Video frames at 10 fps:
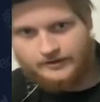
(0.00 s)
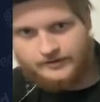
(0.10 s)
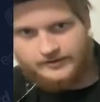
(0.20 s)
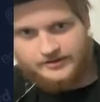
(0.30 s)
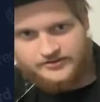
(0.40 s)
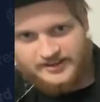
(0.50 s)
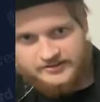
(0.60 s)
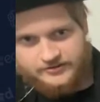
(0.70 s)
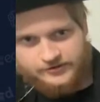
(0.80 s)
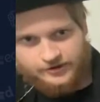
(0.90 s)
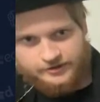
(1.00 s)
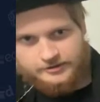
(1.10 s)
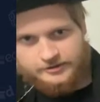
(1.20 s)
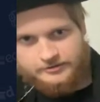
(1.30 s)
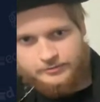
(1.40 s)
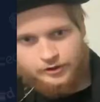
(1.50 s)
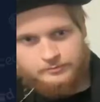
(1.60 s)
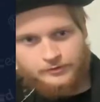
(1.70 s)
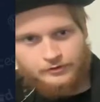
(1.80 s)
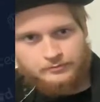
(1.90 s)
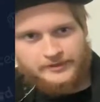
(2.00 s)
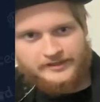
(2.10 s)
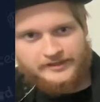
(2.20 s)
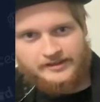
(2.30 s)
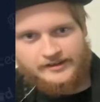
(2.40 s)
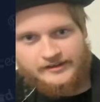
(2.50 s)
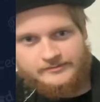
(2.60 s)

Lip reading: There's that dark purple PLA.